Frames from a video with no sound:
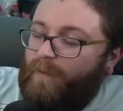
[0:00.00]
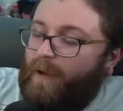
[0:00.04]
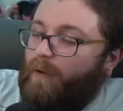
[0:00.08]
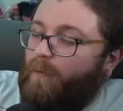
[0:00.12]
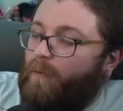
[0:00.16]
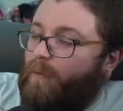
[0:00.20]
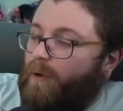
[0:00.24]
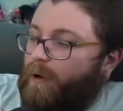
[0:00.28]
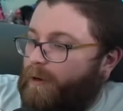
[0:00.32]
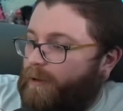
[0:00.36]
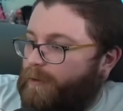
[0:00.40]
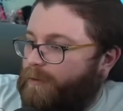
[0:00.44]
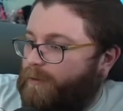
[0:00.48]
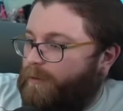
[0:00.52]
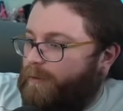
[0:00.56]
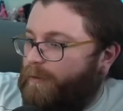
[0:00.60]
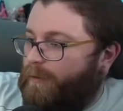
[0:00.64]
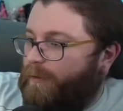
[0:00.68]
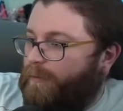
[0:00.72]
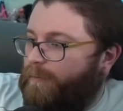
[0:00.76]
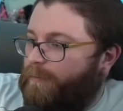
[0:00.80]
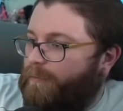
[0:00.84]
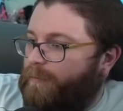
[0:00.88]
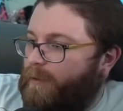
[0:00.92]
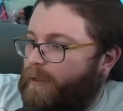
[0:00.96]
I wanted
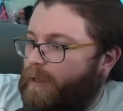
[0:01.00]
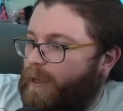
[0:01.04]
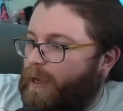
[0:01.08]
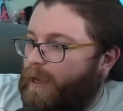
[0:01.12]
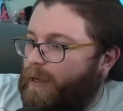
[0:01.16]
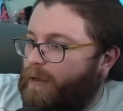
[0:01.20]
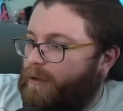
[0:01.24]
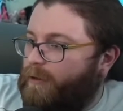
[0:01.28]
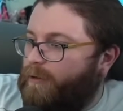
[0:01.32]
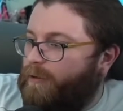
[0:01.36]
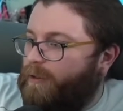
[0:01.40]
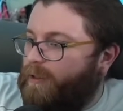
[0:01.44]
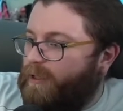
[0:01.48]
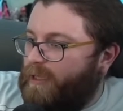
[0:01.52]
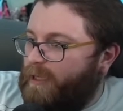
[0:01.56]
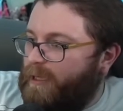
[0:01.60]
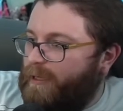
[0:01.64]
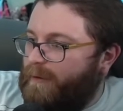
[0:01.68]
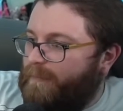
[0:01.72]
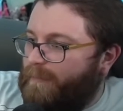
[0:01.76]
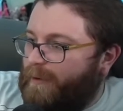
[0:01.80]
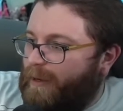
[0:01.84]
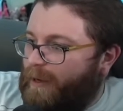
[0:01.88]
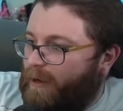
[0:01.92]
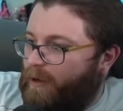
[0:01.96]
to, I could
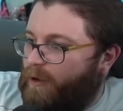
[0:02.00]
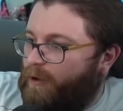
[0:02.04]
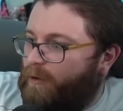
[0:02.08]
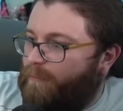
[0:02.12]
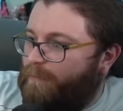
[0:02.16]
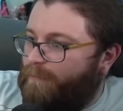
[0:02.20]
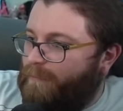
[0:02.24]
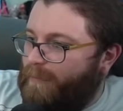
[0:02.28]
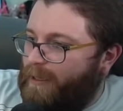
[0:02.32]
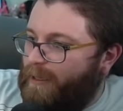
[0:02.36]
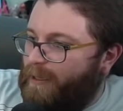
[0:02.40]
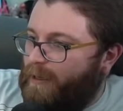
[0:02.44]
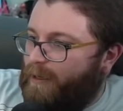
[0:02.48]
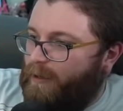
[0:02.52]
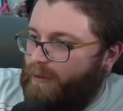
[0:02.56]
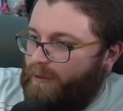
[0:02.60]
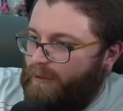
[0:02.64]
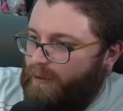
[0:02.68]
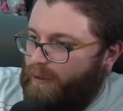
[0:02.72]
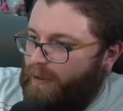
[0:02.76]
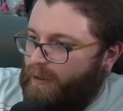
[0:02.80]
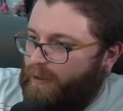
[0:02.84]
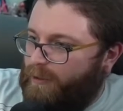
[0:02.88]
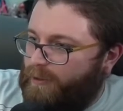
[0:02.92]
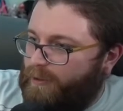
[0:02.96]
email
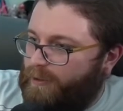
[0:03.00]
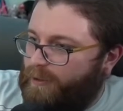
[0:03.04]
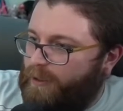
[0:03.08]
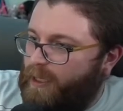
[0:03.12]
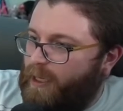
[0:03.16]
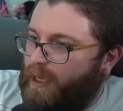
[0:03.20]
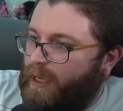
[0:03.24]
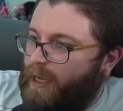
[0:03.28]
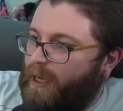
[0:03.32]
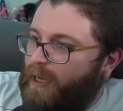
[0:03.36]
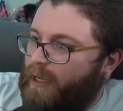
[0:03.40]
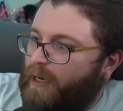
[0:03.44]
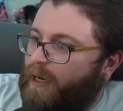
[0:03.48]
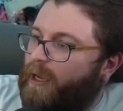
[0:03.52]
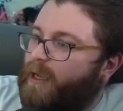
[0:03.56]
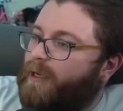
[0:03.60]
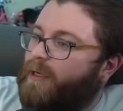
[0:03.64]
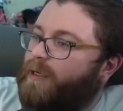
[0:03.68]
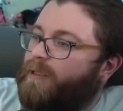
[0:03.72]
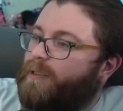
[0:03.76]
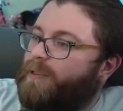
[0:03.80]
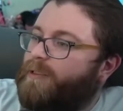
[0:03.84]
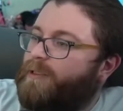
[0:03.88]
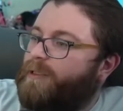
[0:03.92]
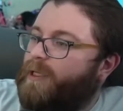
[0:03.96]
MeUndies and I
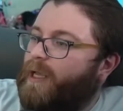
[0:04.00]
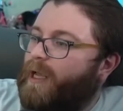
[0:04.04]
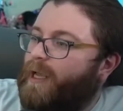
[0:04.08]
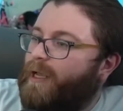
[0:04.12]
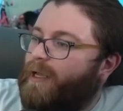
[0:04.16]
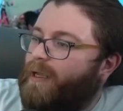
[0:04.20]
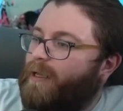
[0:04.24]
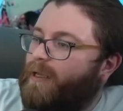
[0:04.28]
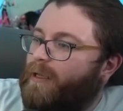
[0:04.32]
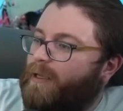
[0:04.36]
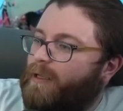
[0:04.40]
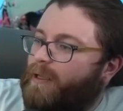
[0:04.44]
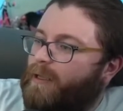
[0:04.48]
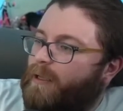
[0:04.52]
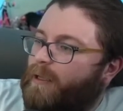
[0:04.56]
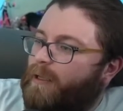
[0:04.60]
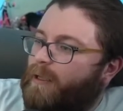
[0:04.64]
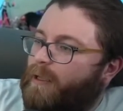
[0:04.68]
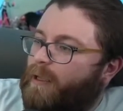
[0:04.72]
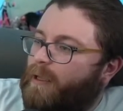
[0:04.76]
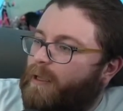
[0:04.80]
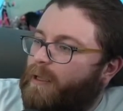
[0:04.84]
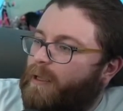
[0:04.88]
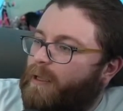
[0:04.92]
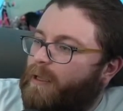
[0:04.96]
could say
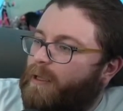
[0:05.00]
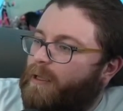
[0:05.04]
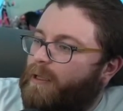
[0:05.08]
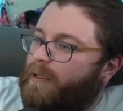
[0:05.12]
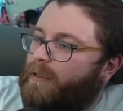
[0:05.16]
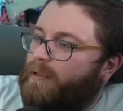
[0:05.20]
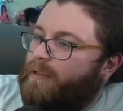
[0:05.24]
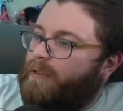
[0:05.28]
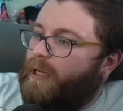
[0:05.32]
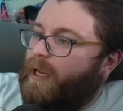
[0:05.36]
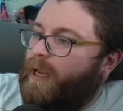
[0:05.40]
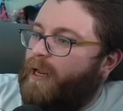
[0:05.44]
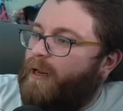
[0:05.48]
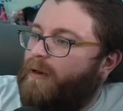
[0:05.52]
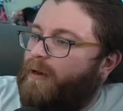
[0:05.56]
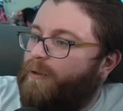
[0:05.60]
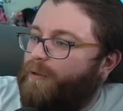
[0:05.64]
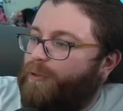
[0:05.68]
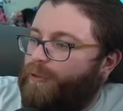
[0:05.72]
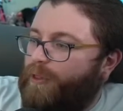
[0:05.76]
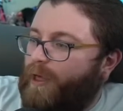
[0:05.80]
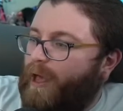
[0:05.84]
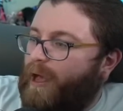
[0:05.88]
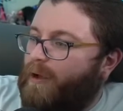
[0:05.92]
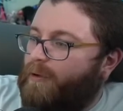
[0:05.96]

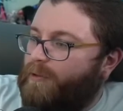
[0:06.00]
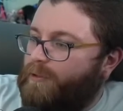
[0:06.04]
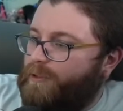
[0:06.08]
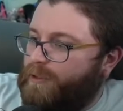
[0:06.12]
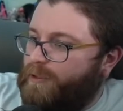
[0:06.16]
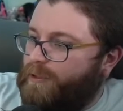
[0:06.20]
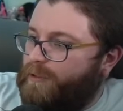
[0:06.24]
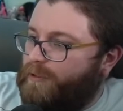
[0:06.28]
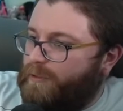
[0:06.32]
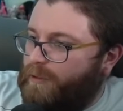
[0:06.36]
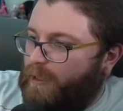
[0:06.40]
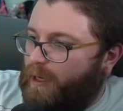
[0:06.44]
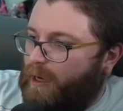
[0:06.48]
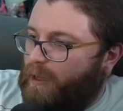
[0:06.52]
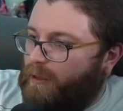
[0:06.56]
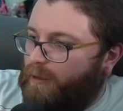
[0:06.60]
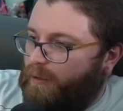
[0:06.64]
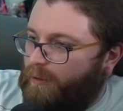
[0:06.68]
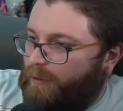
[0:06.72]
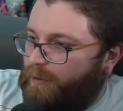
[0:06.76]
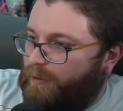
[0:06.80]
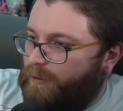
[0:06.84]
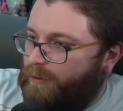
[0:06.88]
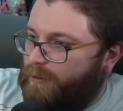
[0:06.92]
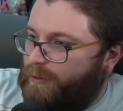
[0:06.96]

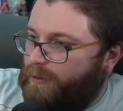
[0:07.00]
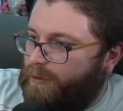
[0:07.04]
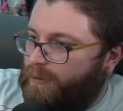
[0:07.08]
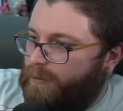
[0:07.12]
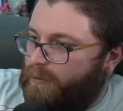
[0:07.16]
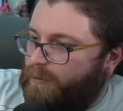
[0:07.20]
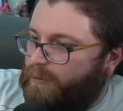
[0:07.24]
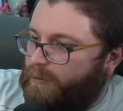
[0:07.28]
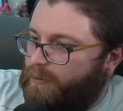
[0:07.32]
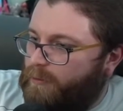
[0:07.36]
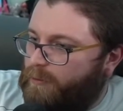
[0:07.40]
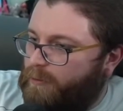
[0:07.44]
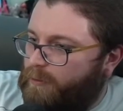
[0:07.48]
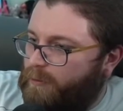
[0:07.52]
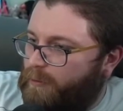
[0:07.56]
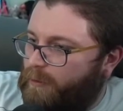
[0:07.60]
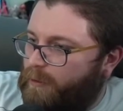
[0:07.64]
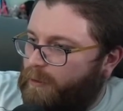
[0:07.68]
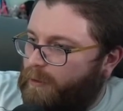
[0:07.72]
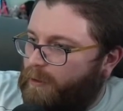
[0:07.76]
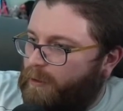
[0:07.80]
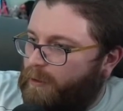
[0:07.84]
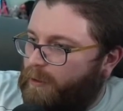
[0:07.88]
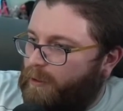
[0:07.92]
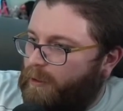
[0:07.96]
$10,000
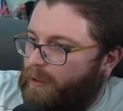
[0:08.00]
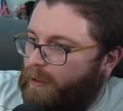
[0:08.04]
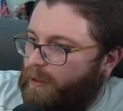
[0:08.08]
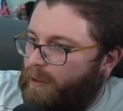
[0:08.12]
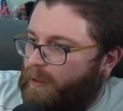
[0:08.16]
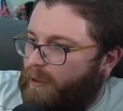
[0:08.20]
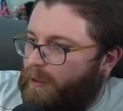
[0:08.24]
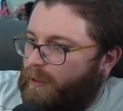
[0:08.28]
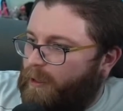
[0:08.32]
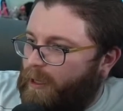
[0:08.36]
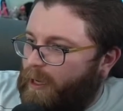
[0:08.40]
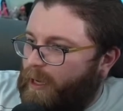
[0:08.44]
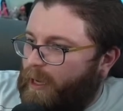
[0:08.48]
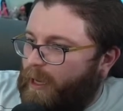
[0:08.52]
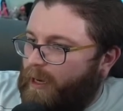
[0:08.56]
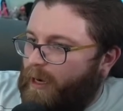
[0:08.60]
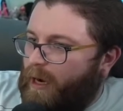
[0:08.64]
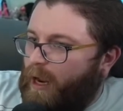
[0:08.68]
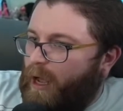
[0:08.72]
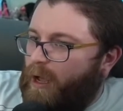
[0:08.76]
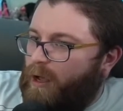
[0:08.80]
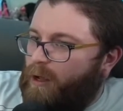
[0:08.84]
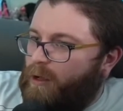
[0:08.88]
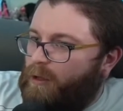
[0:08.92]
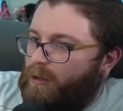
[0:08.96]
and
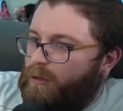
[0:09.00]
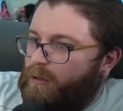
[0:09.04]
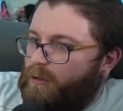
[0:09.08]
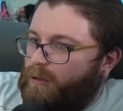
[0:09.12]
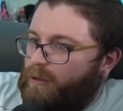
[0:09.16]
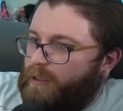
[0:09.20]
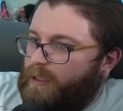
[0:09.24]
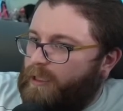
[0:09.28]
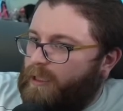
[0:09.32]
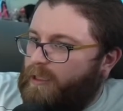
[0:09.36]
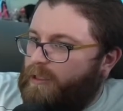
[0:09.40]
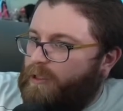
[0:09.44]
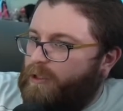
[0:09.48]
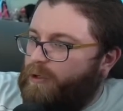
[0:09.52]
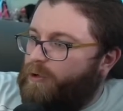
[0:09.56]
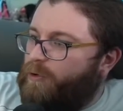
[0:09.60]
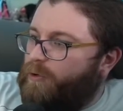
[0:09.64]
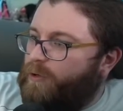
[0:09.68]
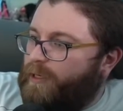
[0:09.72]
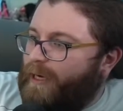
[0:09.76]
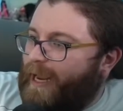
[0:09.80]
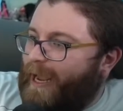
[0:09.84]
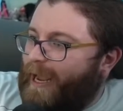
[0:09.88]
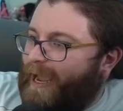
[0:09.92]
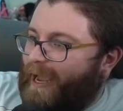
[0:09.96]
I'll do
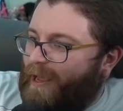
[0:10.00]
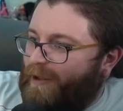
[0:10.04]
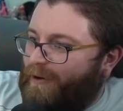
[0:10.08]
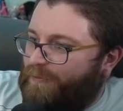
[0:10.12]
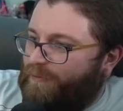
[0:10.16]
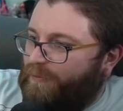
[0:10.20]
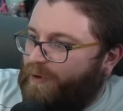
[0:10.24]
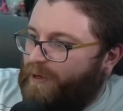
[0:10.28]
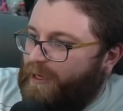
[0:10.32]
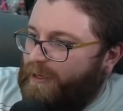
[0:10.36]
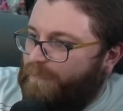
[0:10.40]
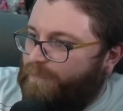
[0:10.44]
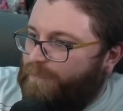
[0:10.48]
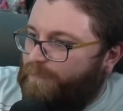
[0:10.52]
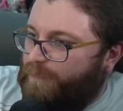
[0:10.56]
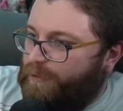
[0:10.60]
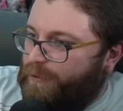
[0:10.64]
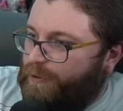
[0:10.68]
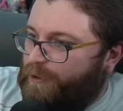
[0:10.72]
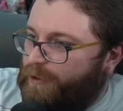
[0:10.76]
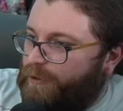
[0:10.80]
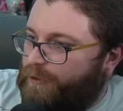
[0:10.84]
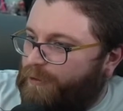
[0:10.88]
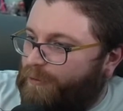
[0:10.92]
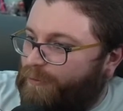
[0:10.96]
an ad read for
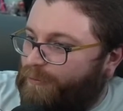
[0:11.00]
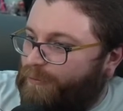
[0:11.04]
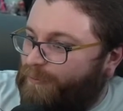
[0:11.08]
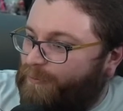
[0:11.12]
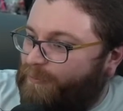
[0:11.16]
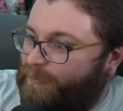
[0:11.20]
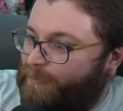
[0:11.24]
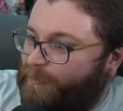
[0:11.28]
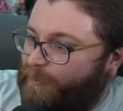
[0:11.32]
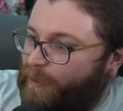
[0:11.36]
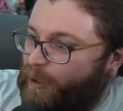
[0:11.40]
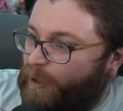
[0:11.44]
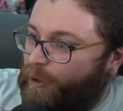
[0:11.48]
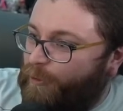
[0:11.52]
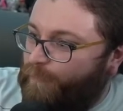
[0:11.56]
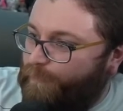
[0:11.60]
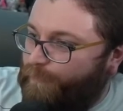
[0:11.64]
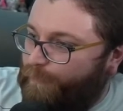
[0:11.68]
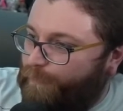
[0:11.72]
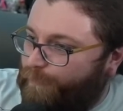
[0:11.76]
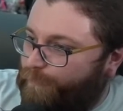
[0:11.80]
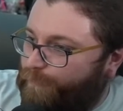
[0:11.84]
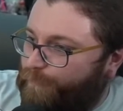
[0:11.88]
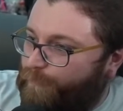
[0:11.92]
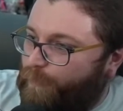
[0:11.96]
you
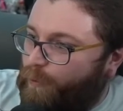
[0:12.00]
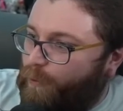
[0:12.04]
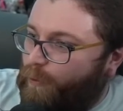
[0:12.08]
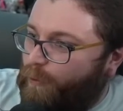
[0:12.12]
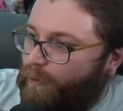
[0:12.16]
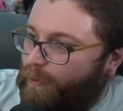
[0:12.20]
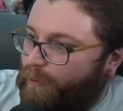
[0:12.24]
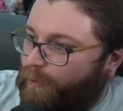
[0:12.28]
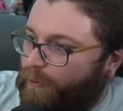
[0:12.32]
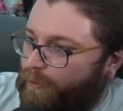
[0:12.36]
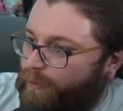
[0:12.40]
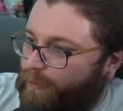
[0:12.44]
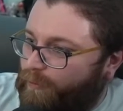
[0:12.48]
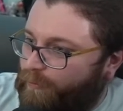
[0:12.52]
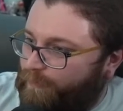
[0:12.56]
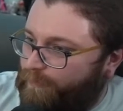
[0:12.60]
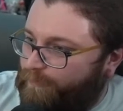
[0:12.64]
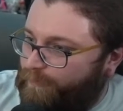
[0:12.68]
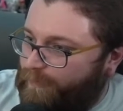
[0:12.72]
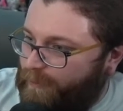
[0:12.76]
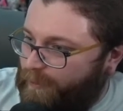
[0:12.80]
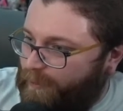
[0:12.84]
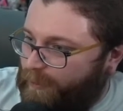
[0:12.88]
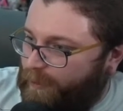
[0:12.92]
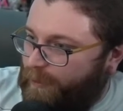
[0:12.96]
over 4
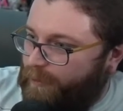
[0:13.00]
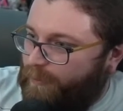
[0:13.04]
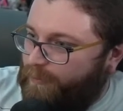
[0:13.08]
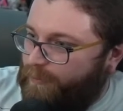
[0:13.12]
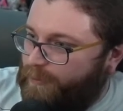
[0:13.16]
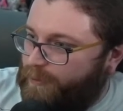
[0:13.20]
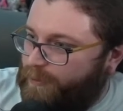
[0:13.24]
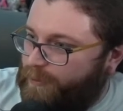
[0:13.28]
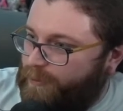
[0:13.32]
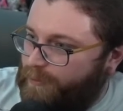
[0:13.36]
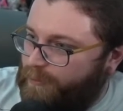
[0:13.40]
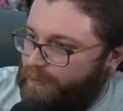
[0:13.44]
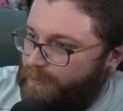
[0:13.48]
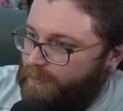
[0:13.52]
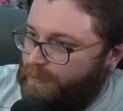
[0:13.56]
videos.